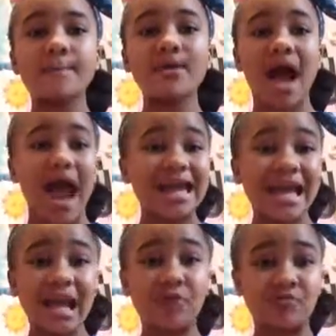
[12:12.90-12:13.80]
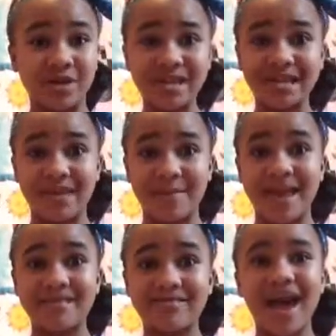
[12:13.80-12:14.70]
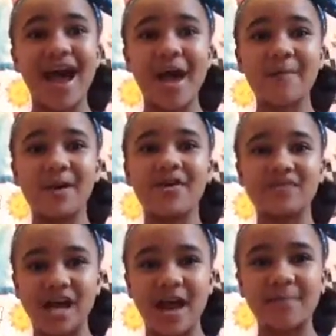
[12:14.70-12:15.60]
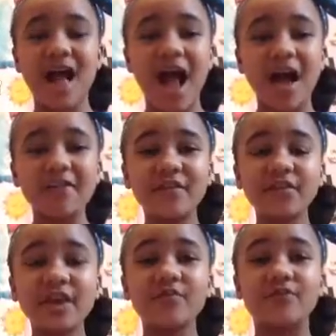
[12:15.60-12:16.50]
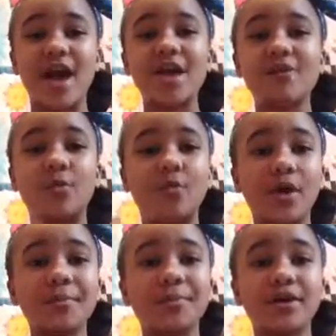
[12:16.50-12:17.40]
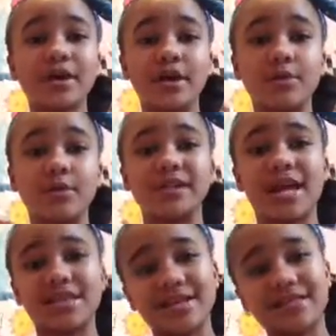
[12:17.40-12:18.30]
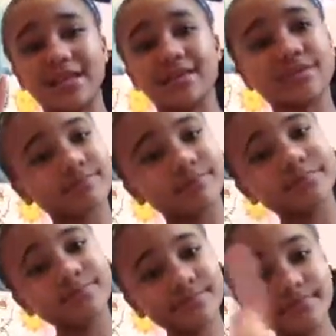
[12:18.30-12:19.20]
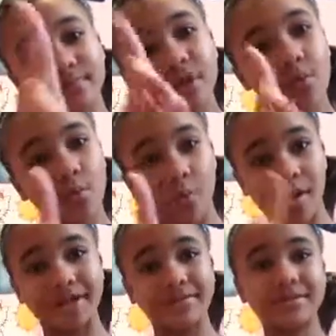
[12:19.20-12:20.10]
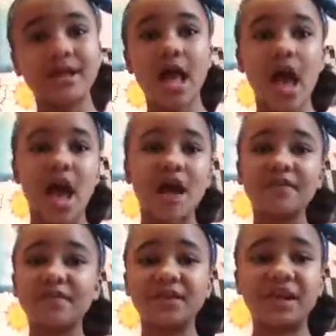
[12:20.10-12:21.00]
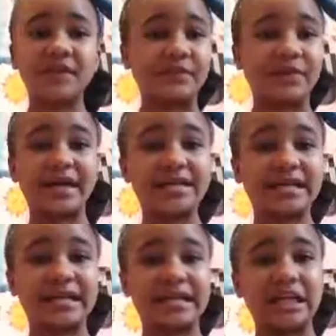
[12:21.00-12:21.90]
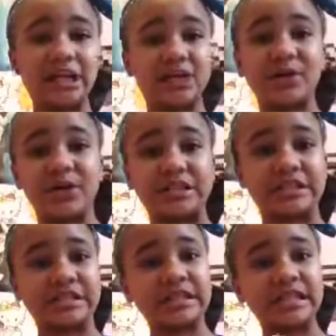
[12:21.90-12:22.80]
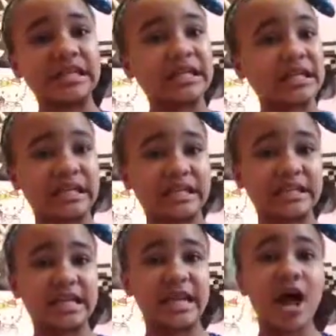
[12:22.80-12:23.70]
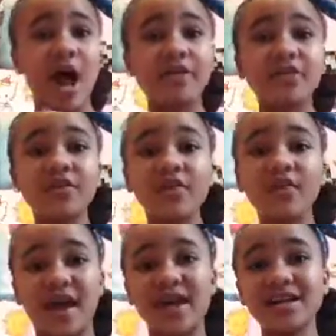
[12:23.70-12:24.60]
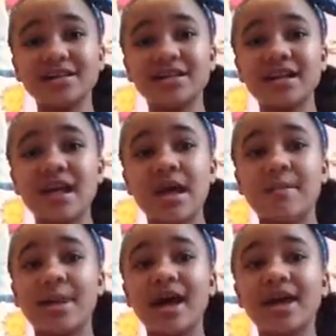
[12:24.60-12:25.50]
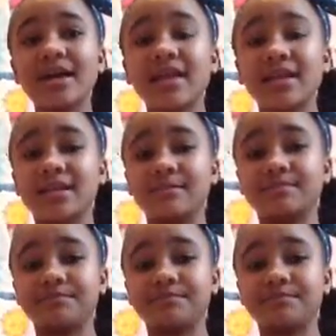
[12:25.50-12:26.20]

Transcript: but I can't read them in that amount of time. I've only read 1 book in 1 day. That's like 1. I've never read like any other books in like a day. Other than that, my like